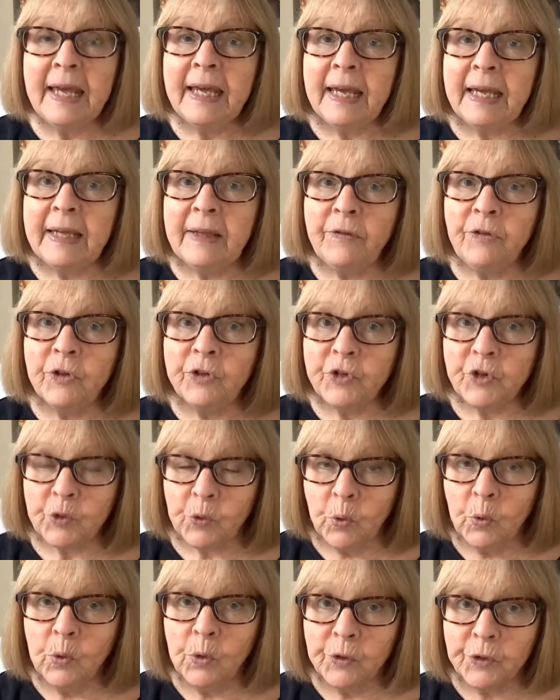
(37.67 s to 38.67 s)
in the
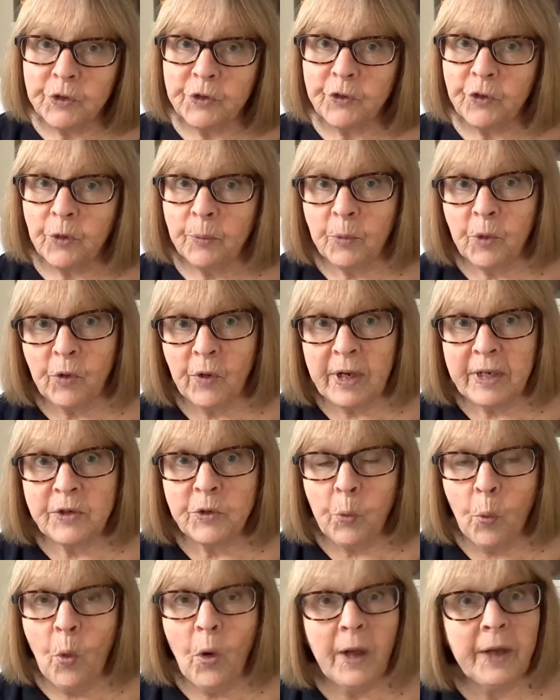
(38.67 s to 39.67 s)
schools from grades
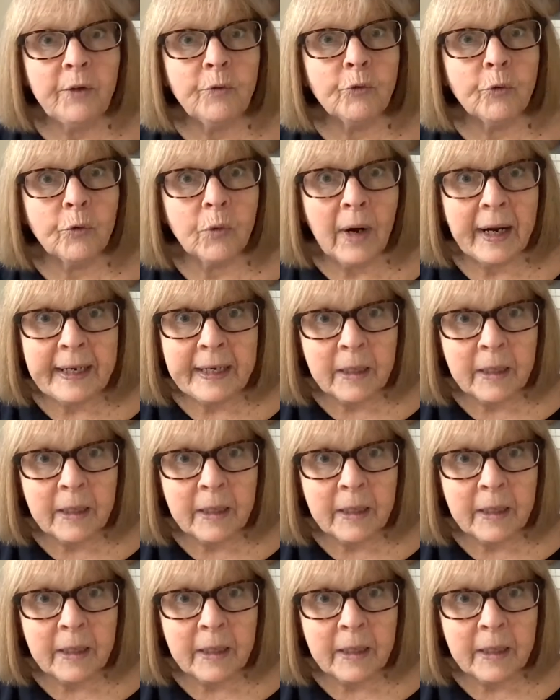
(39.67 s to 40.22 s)
1 right